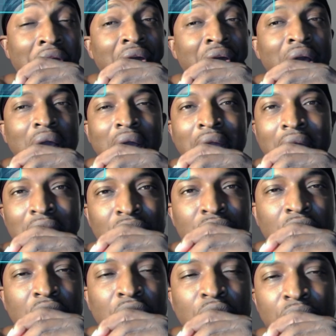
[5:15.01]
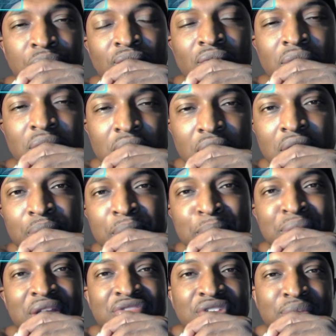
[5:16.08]
I don't know. Or maybe
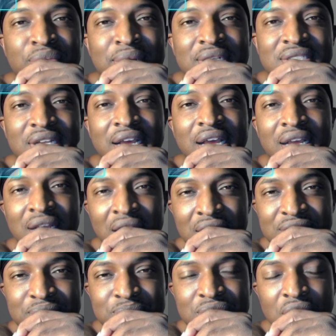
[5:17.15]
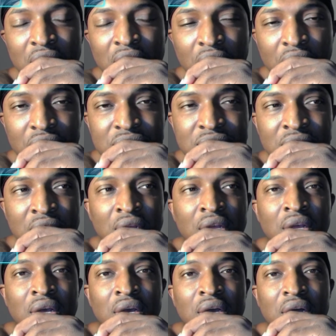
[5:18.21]
they remixed the heck out of some songs.
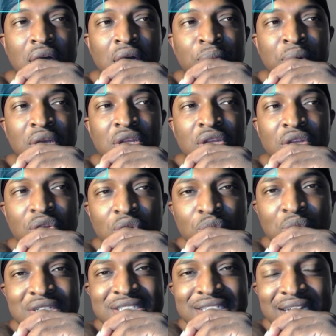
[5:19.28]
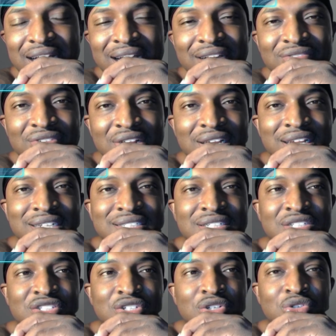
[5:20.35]
But you was not really
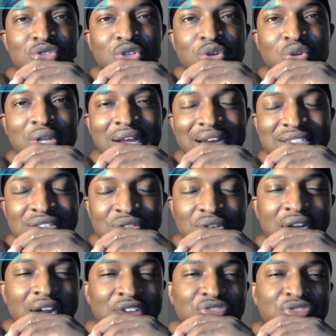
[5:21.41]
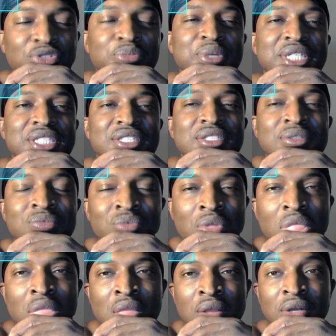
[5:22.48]
listening to no Latin or Afro beat.
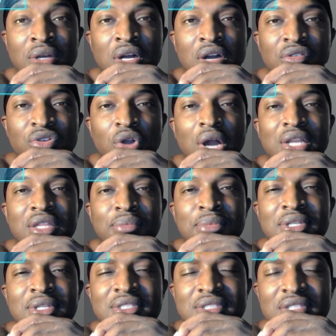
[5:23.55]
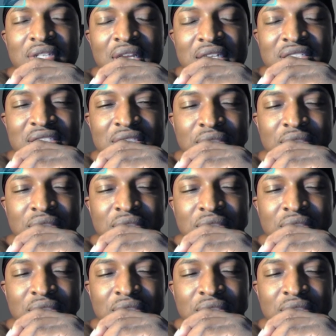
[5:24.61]
Regarding the music selection,